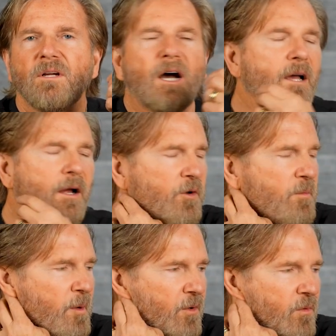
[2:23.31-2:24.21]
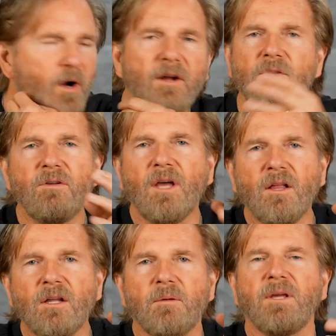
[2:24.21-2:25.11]
I remember, "Why are you
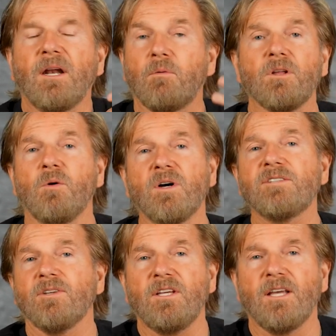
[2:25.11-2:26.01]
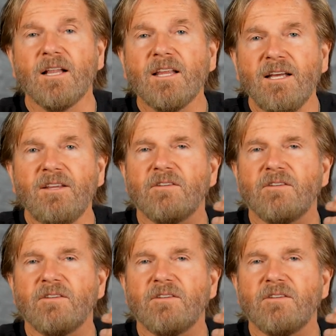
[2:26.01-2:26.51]
yelling at me?" I really wasn't yelling.